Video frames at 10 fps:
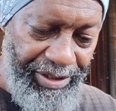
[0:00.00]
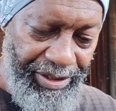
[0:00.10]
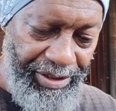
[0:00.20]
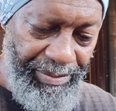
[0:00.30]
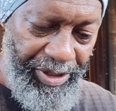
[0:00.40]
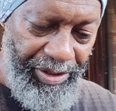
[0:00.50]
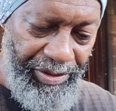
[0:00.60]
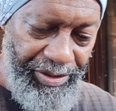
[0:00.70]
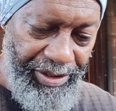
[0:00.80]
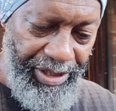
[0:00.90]

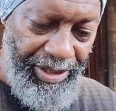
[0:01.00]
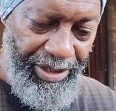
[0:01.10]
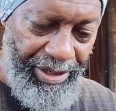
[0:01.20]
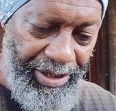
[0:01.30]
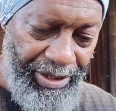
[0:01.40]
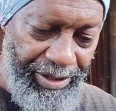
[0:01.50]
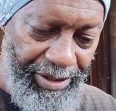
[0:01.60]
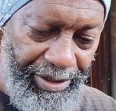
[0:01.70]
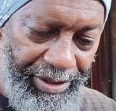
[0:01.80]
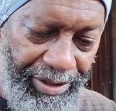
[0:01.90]
kilometers, K I
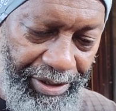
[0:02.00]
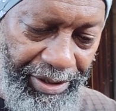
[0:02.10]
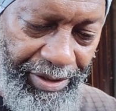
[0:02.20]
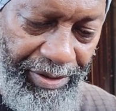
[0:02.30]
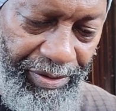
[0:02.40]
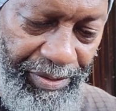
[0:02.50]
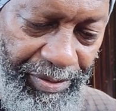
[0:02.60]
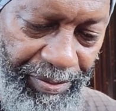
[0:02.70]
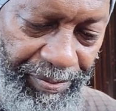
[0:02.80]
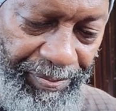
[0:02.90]
L O
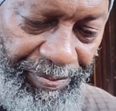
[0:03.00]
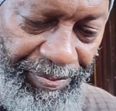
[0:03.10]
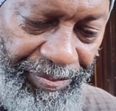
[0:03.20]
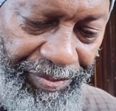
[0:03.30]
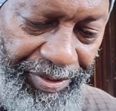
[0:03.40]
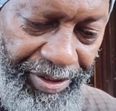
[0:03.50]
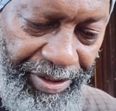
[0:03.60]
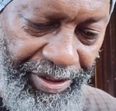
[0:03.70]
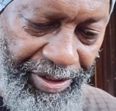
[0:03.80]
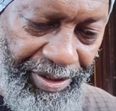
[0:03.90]

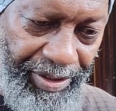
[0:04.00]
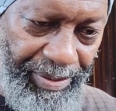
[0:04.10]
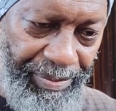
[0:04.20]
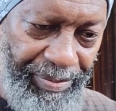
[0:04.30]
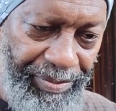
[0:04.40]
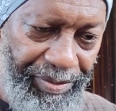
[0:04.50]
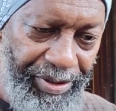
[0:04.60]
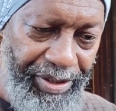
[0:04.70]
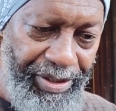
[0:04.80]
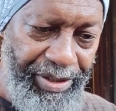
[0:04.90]
M,
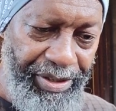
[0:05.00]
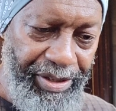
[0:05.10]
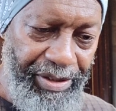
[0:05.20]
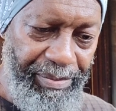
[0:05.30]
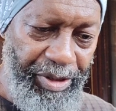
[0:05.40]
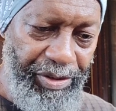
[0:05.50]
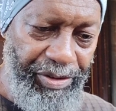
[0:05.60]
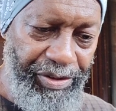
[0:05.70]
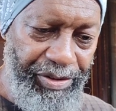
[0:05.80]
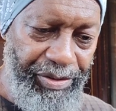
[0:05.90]

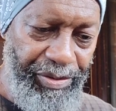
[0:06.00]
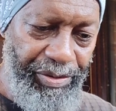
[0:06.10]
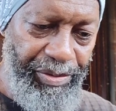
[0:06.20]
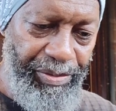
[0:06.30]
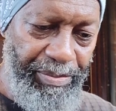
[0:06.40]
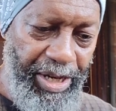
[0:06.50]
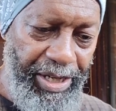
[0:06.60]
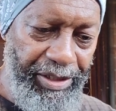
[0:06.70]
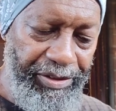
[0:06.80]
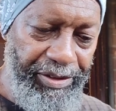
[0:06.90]
kilometers to
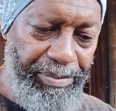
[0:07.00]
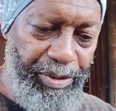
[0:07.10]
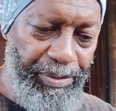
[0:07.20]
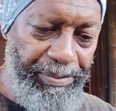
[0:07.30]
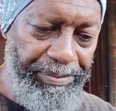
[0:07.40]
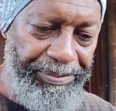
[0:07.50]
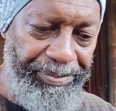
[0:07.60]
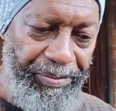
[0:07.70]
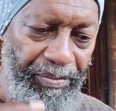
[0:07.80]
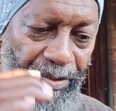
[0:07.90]
miles. Boom.
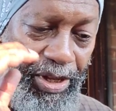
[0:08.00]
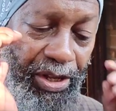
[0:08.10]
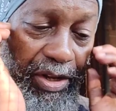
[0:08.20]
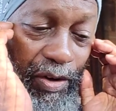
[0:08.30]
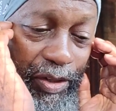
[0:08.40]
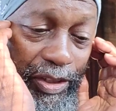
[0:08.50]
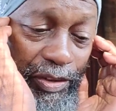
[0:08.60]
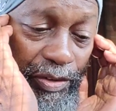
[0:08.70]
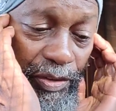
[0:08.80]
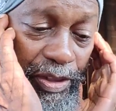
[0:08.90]
Okay,
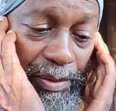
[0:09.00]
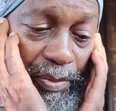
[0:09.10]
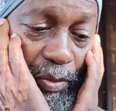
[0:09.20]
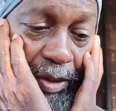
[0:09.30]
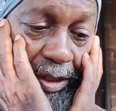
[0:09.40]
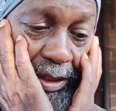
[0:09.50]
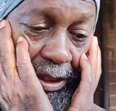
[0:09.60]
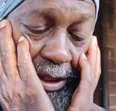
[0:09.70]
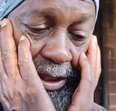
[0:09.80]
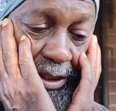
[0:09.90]
so
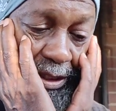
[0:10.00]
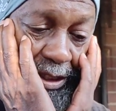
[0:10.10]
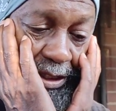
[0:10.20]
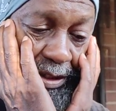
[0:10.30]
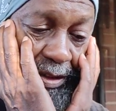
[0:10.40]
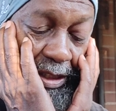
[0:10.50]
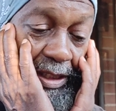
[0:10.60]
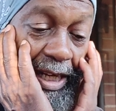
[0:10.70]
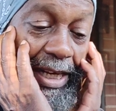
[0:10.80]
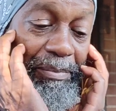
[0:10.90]
13.6, so
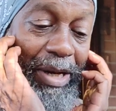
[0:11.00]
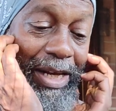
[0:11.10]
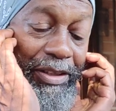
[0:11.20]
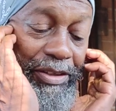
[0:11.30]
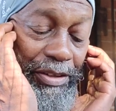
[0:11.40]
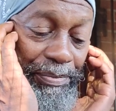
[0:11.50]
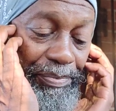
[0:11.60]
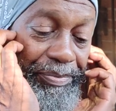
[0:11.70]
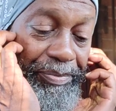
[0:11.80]
that's 8 miles,